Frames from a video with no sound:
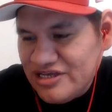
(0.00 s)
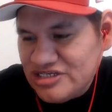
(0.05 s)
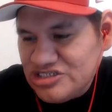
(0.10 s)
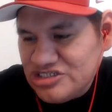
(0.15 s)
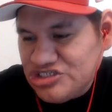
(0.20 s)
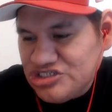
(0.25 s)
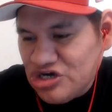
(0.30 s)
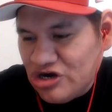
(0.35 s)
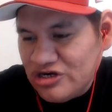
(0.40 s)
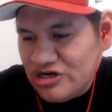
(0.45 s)

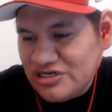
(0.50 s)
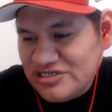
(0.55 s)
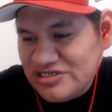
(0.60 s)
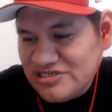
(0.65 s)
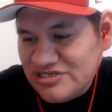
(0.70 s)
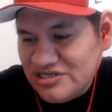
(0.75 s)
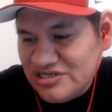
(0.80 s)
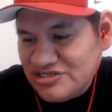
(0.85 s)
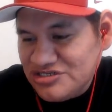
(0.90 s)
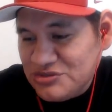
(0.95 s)
Sharks,
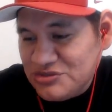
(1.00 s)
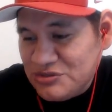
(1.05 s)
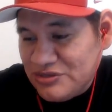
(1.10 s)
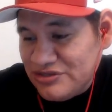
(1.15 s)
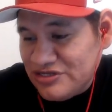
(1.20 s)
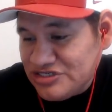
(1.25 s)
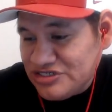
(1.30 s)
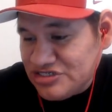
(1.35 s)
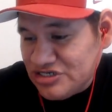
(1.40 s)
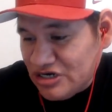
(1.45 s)
there's the one
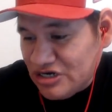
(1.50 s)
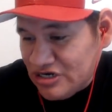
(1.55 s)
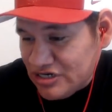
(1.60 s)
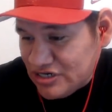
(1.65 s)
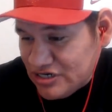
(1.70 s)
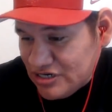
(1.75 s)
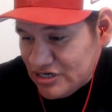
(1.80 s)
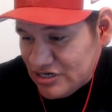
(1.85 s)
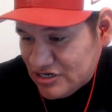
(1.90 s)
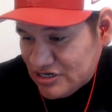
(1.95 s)
with
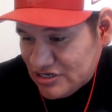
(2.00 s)
shark.